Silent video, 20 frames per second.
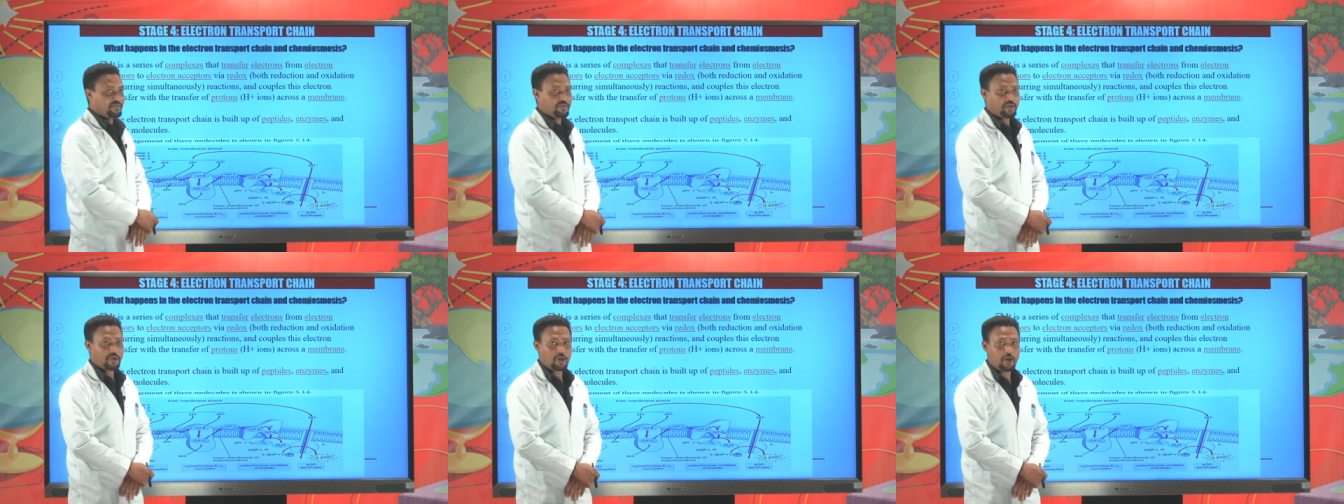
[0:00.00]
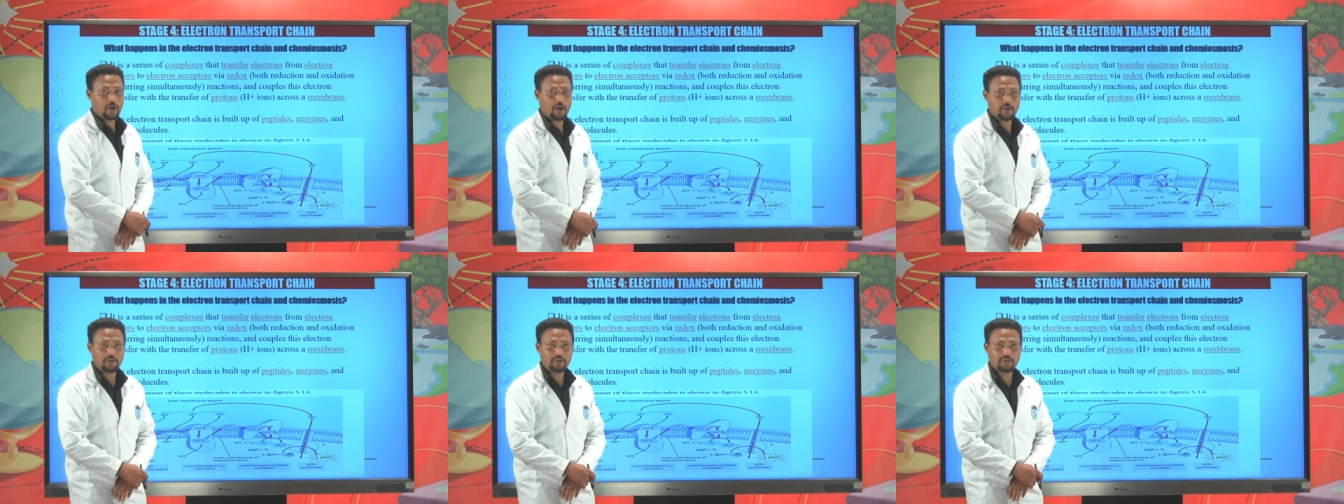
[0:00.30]

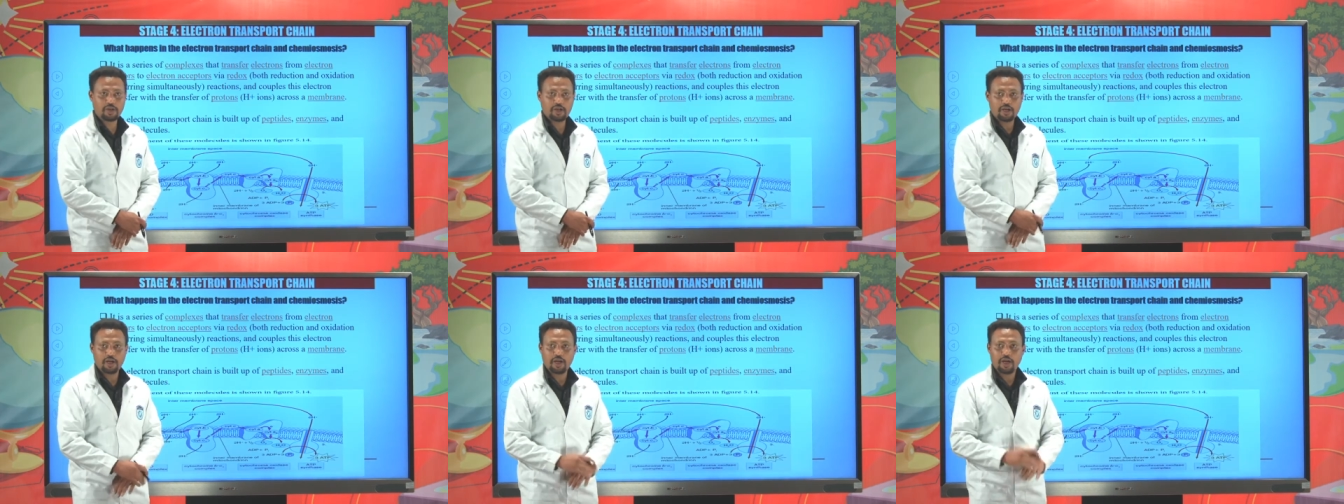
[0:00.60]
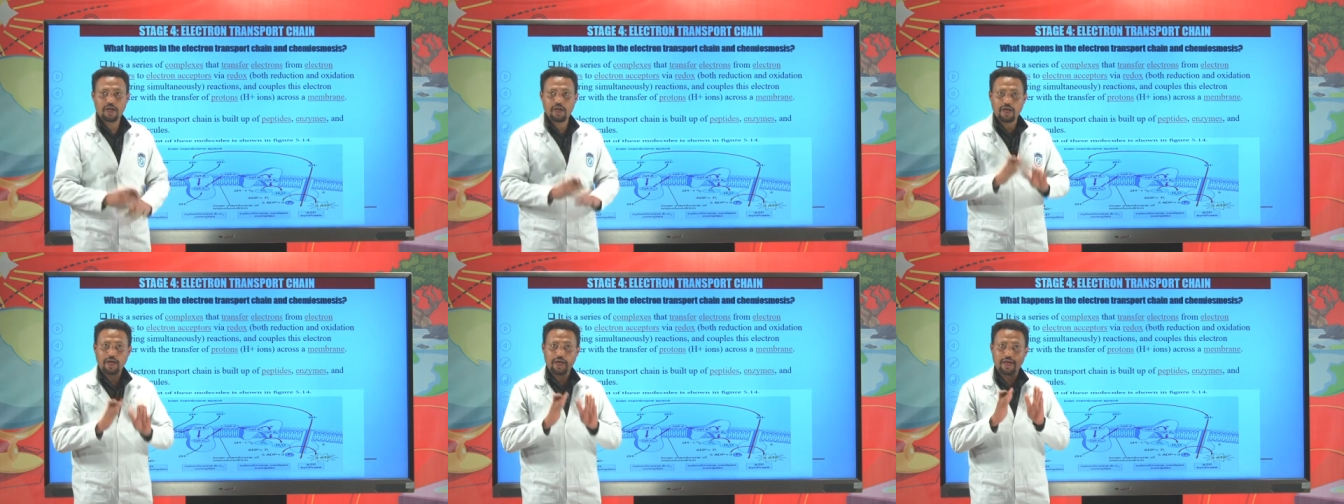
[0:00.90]
called
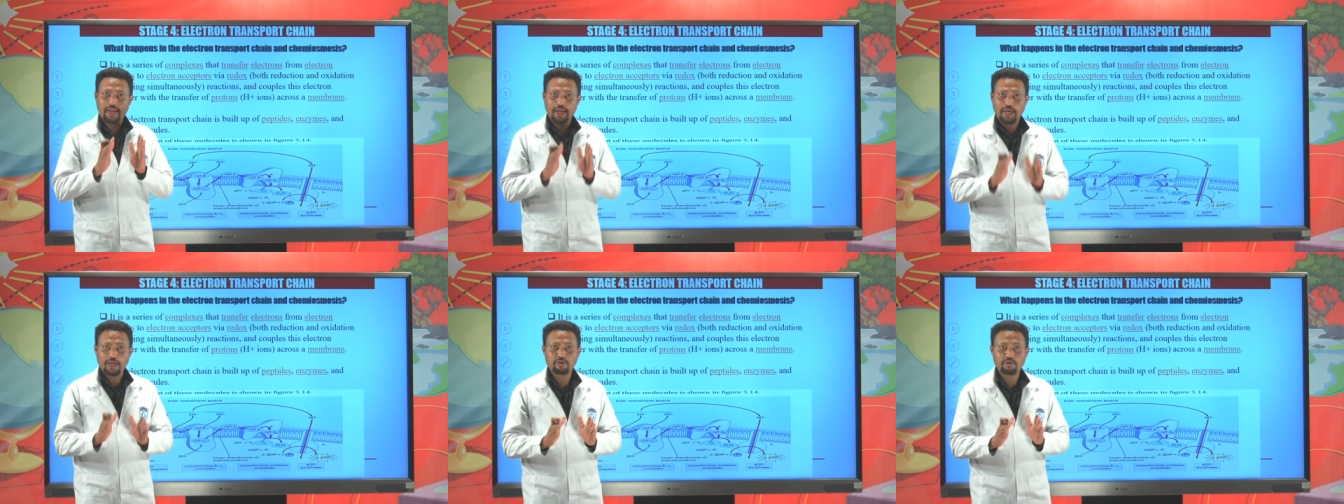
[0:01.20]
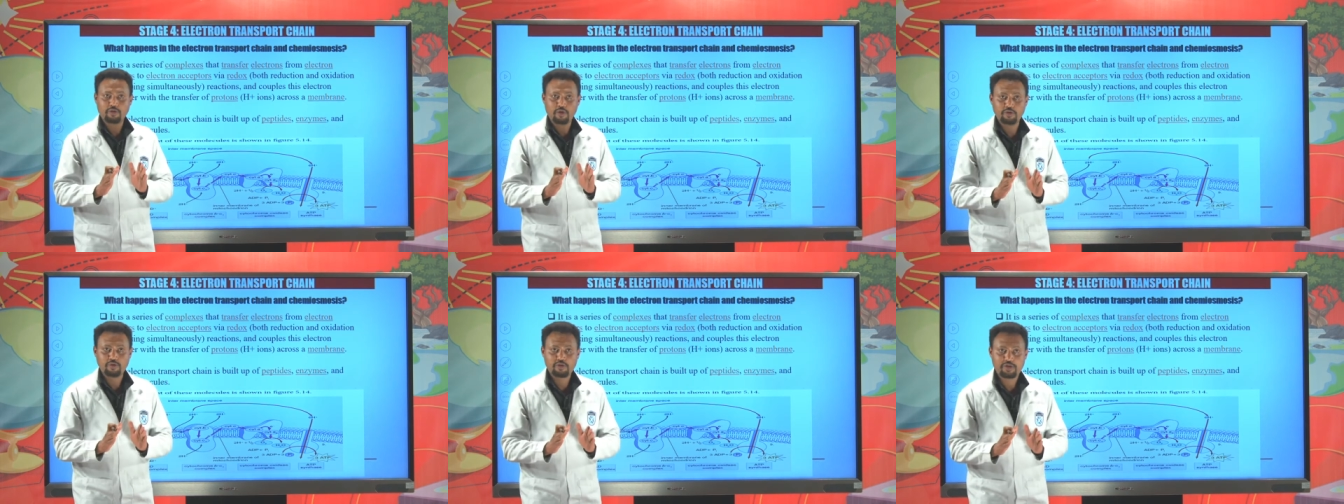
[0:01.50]

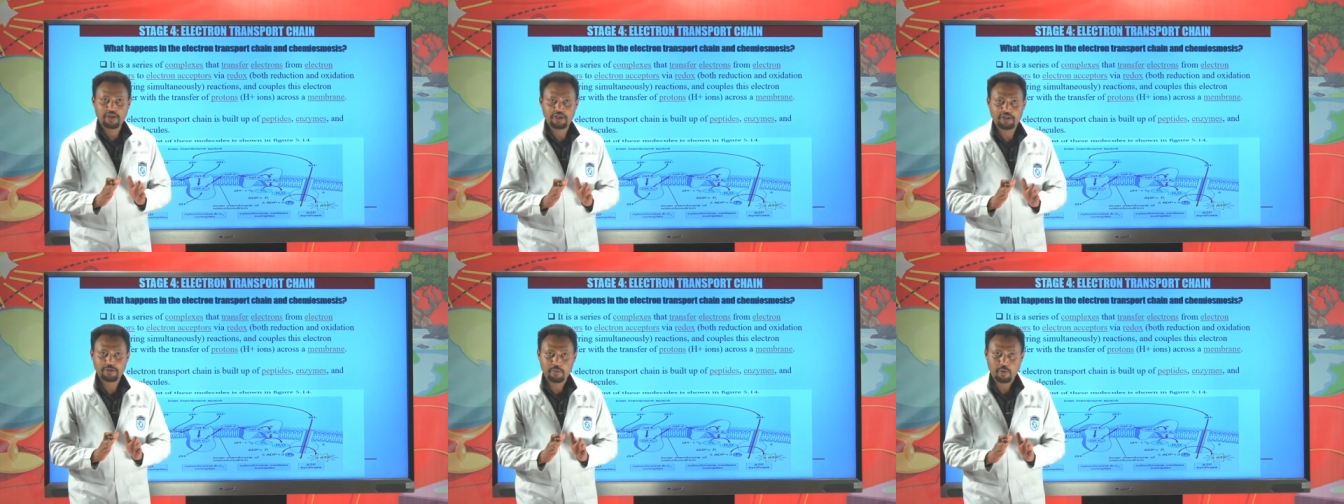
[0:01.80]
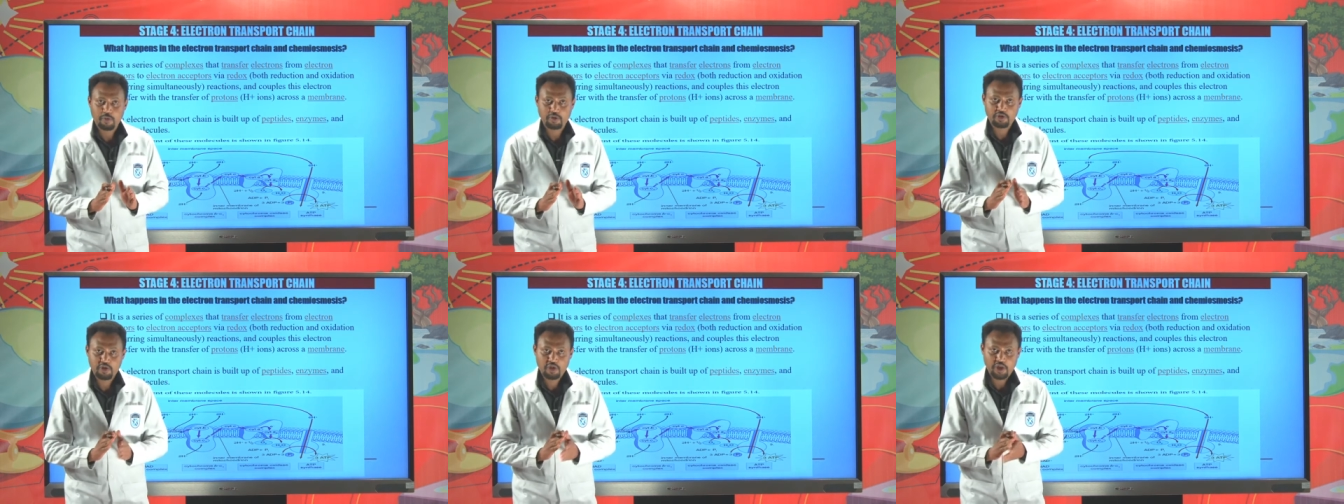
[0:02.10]
electron
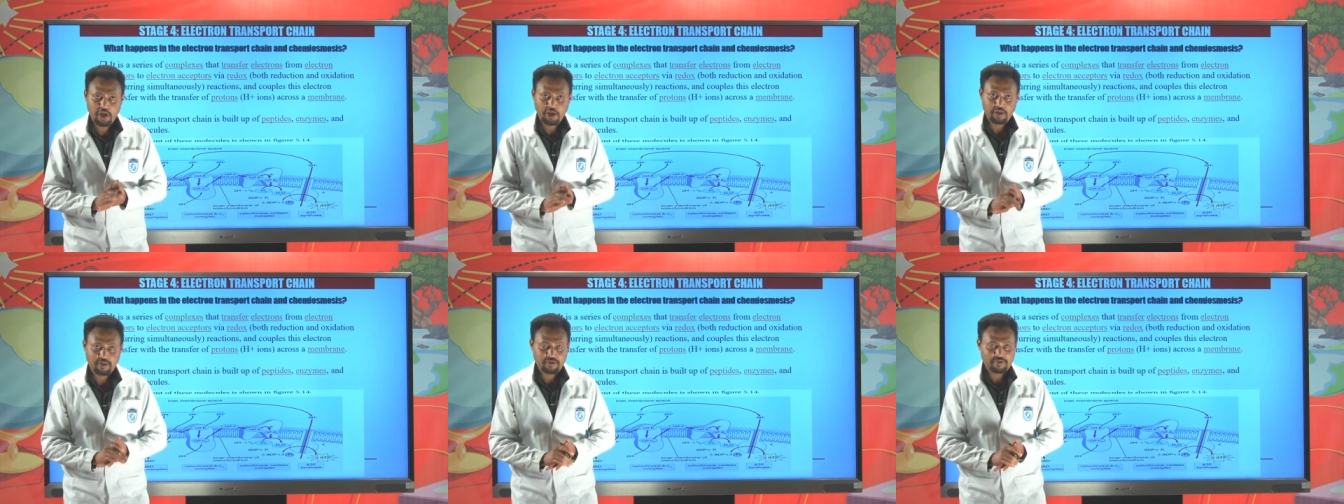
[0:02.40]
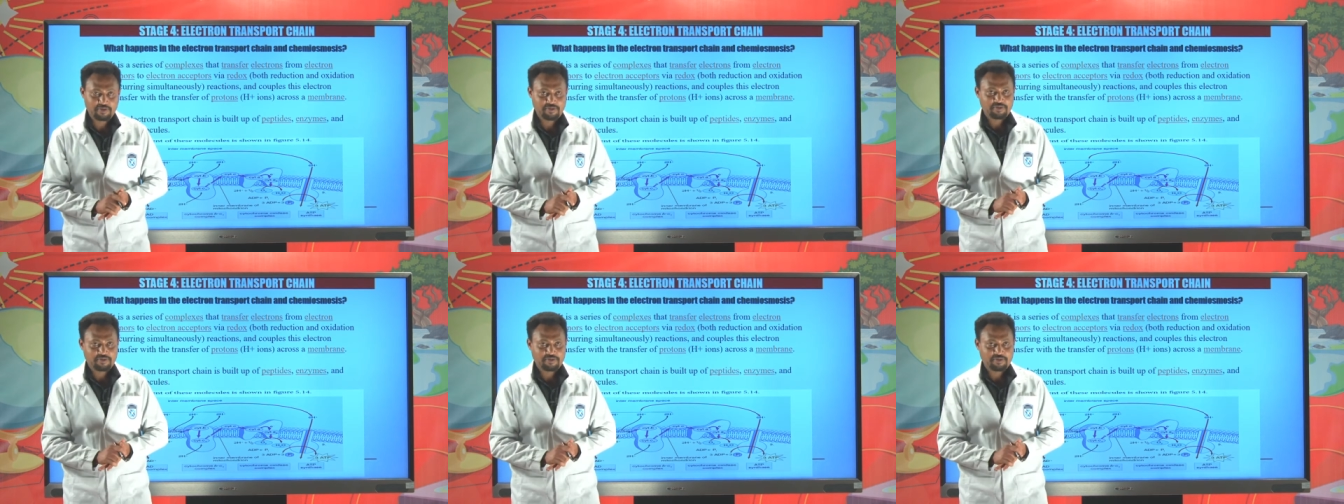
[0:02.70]
transport chain.